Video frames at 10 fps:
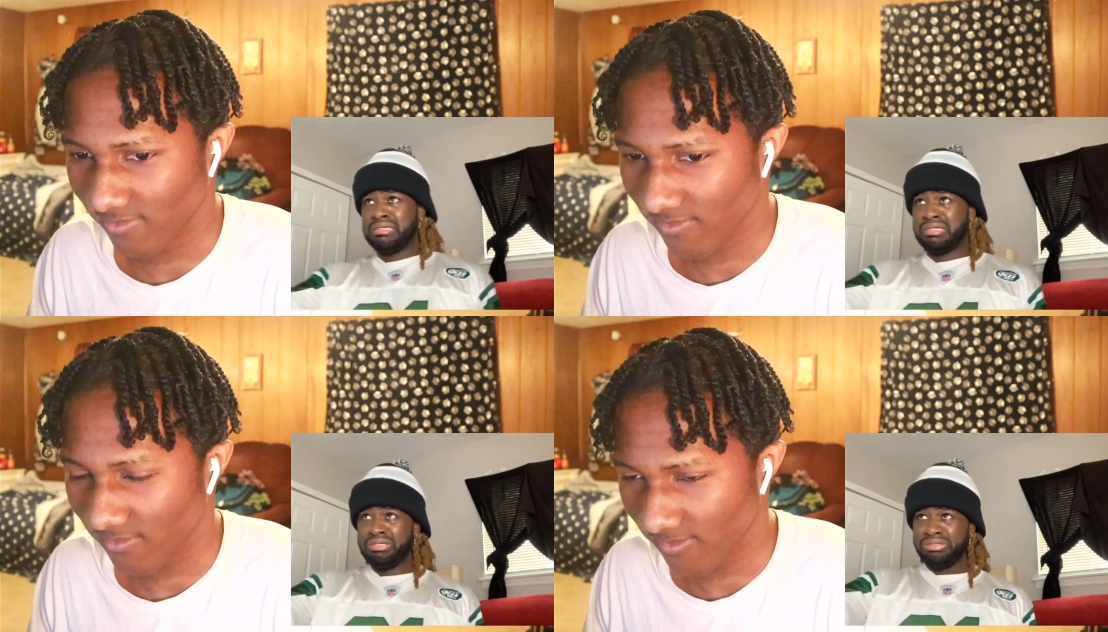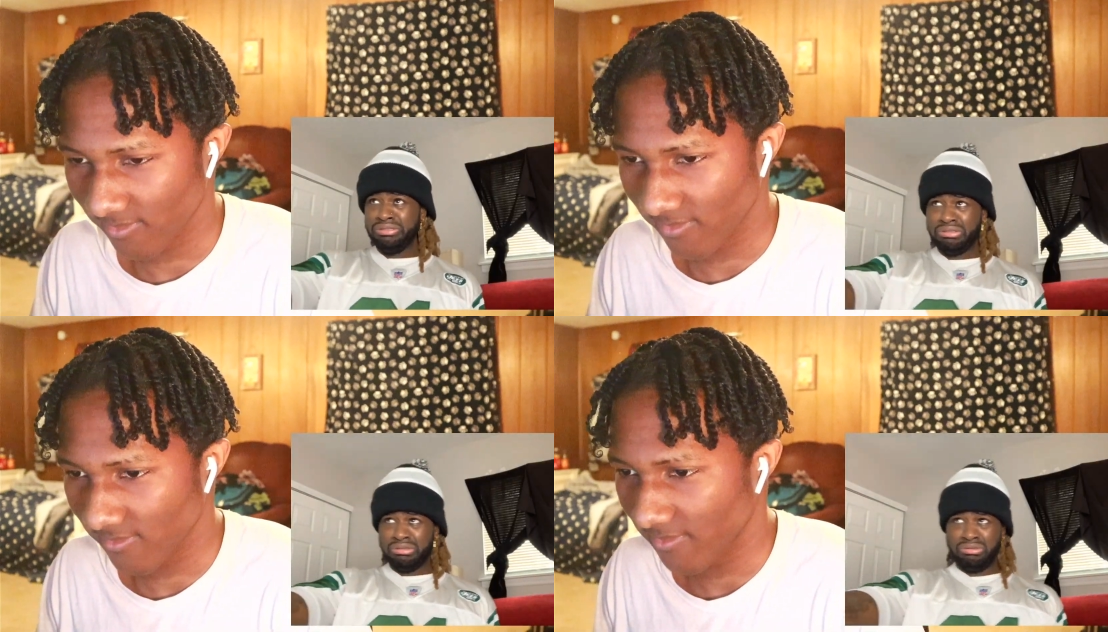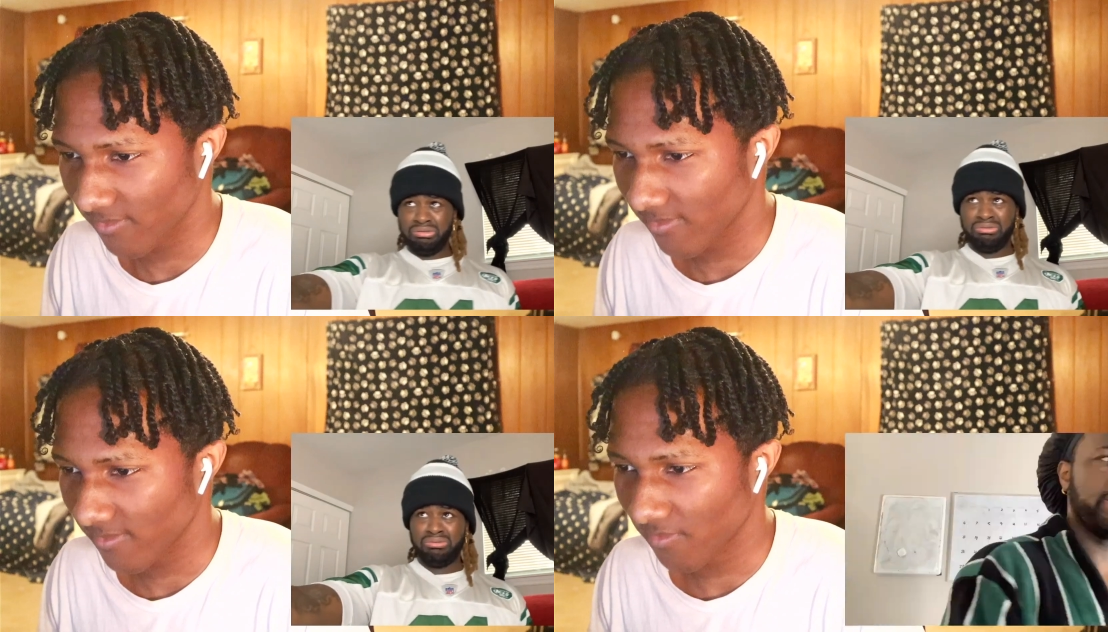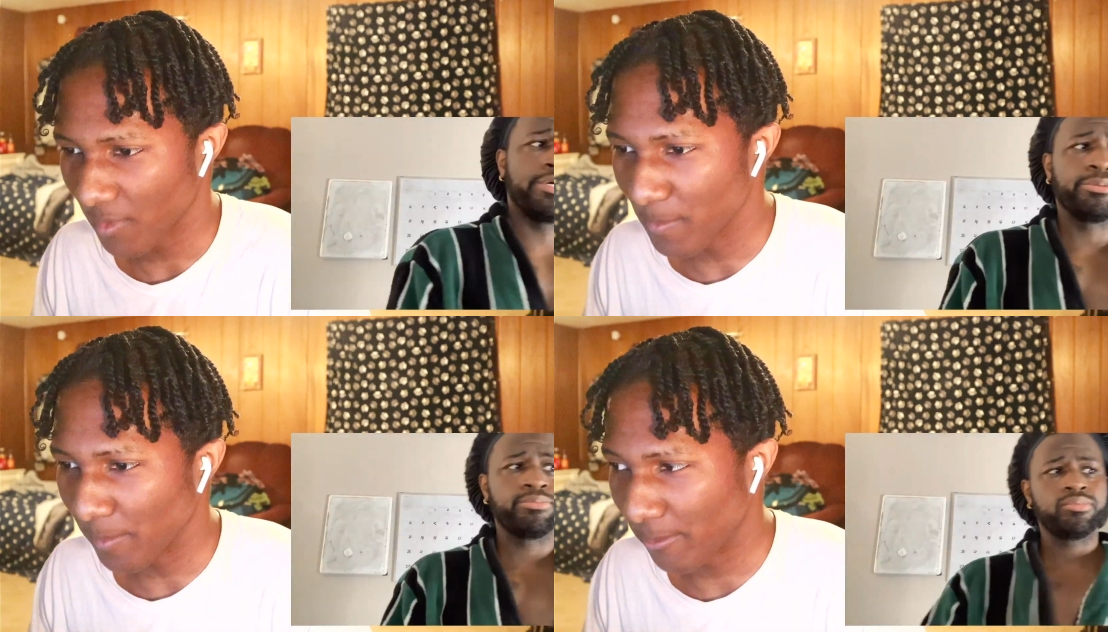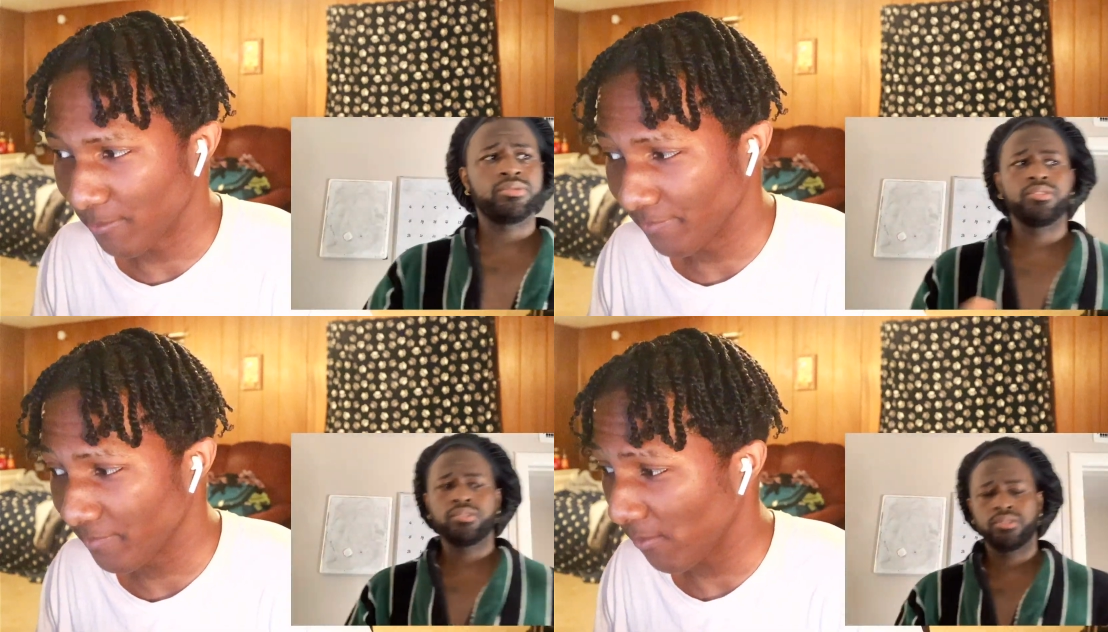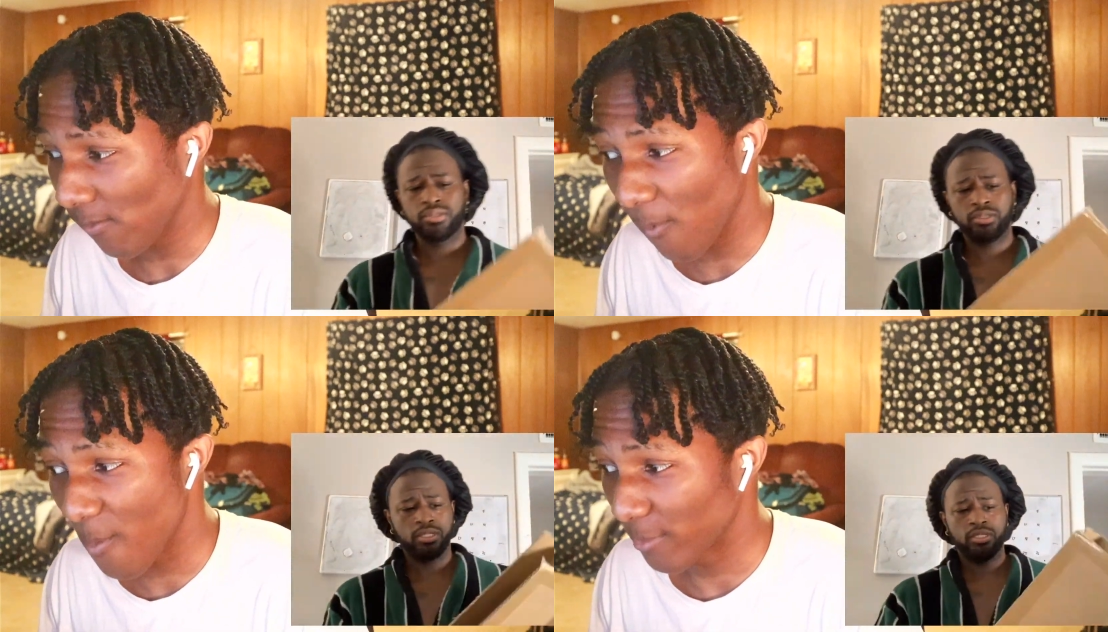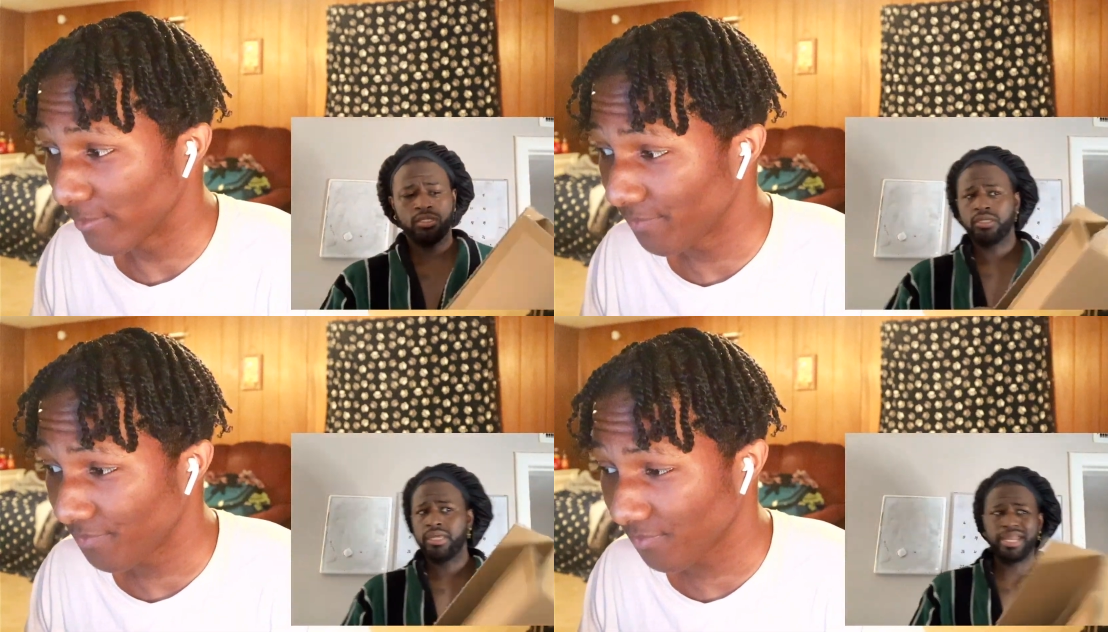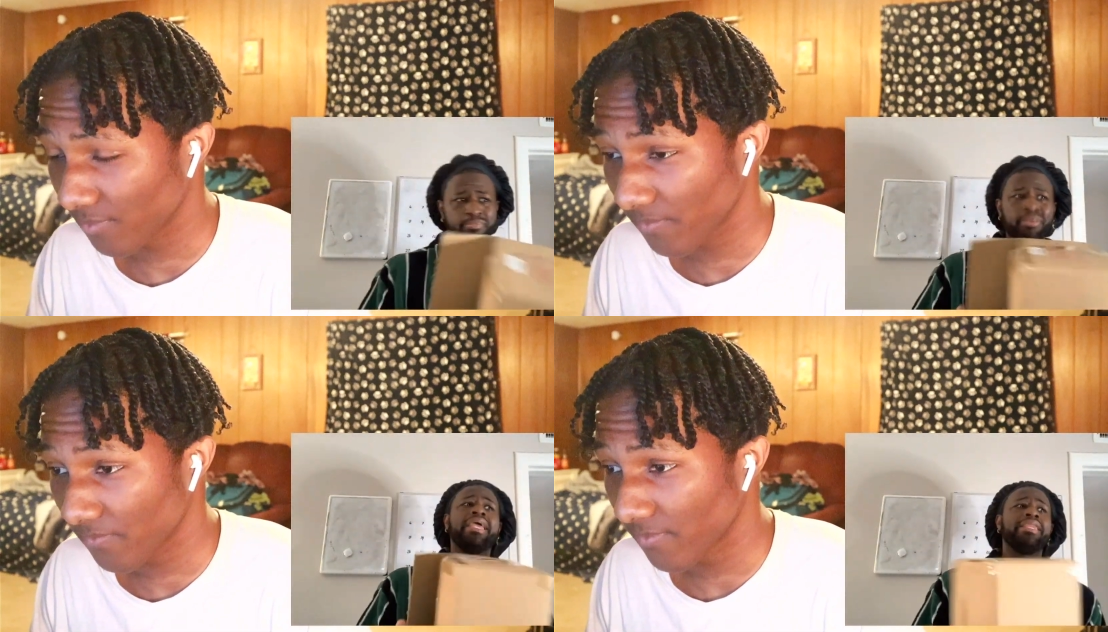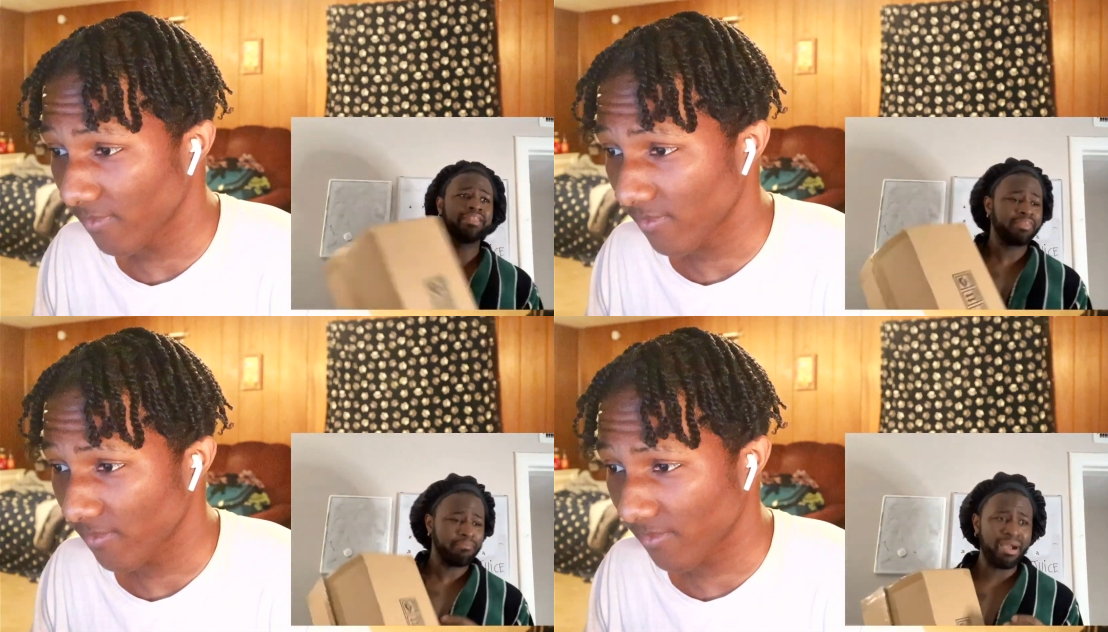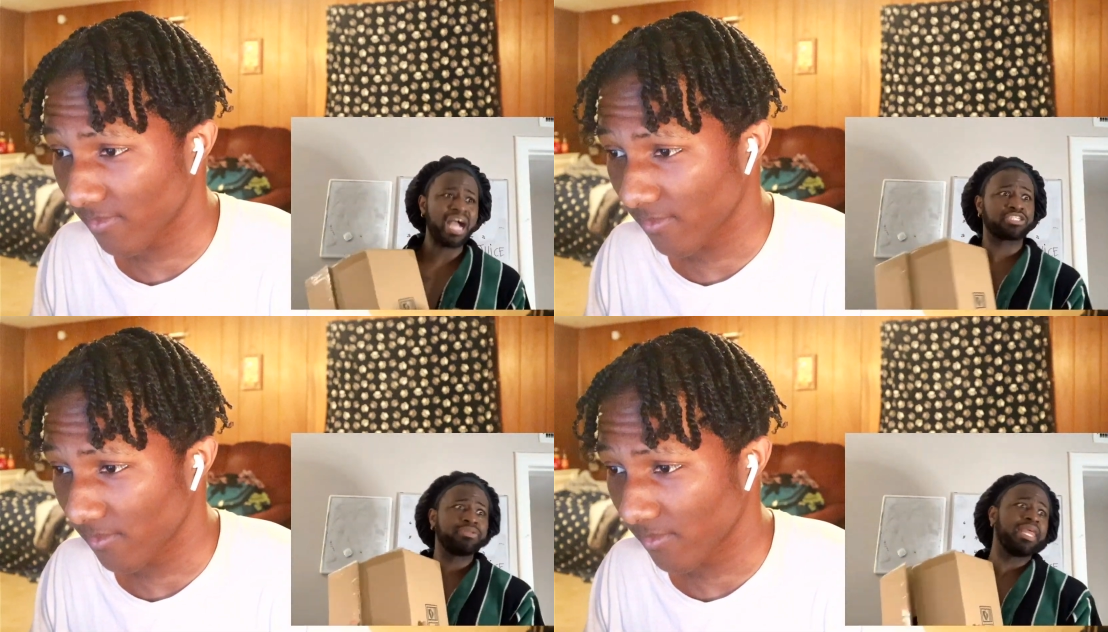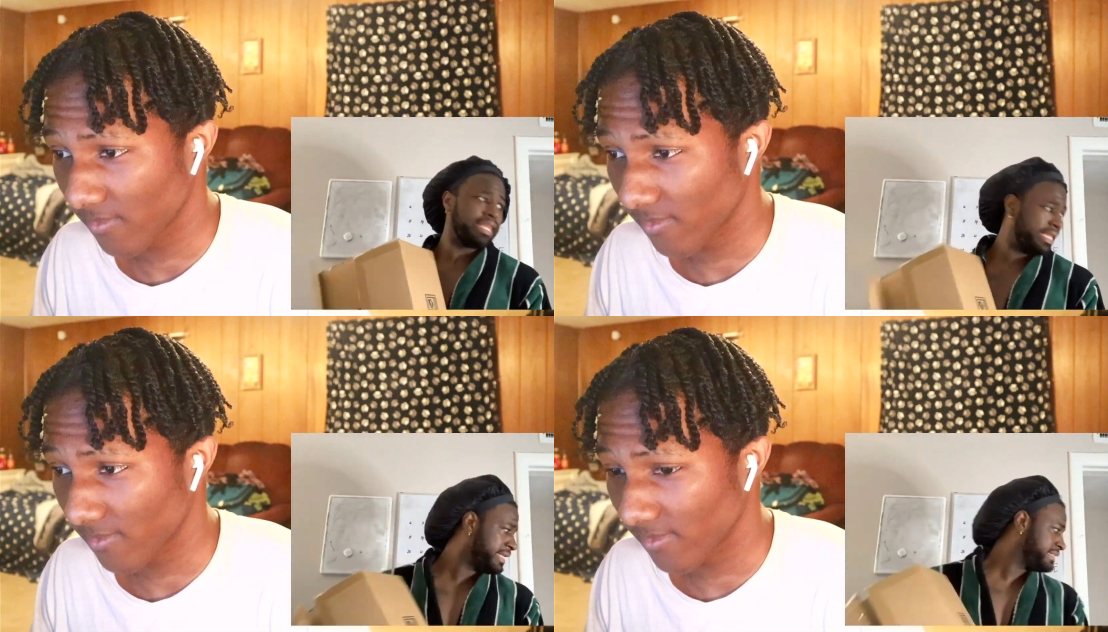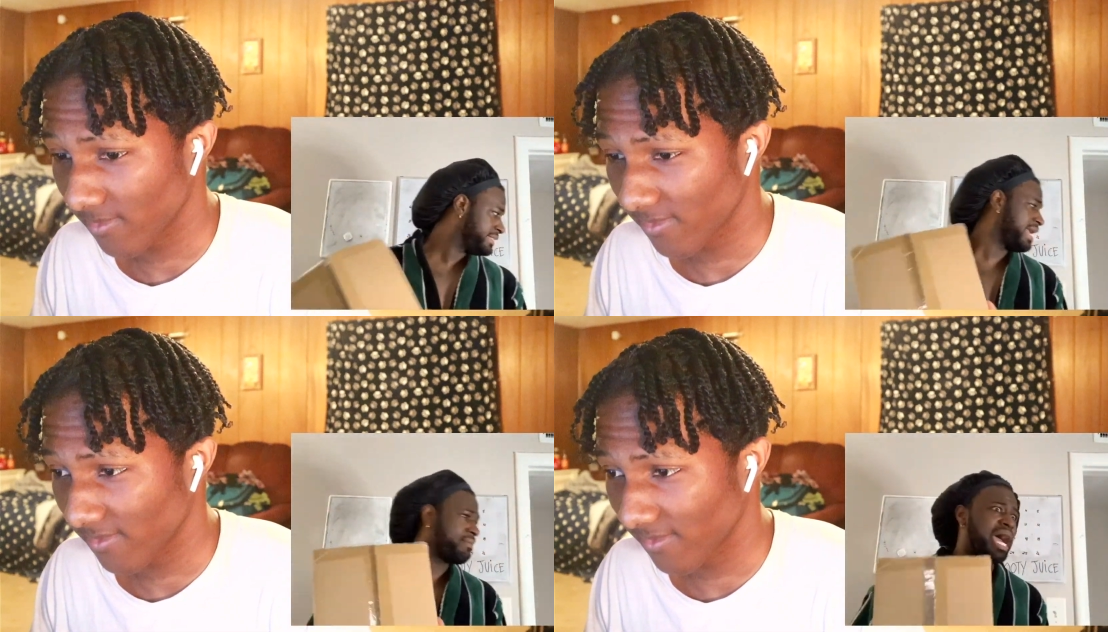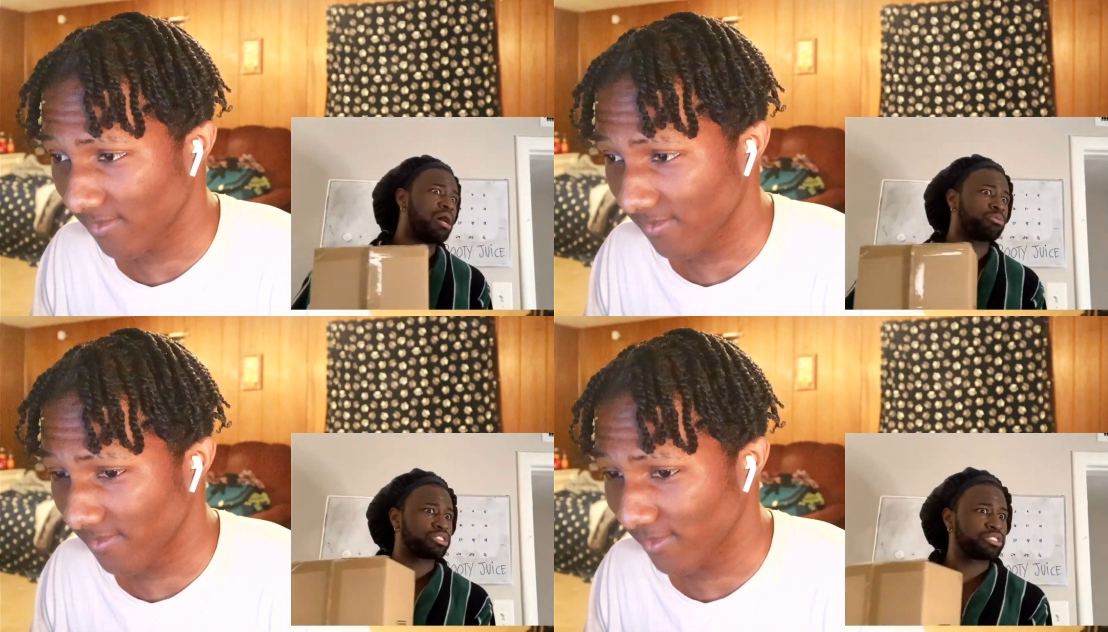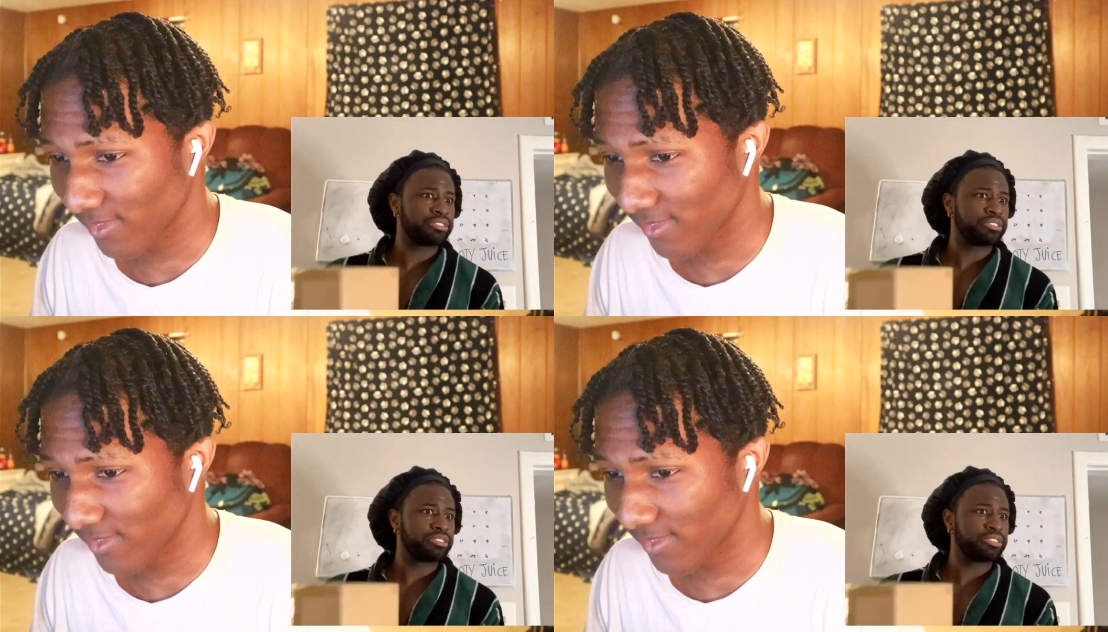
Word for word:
Speaker 1: Here. Damn. I ain't playing nothing box related in this damn house.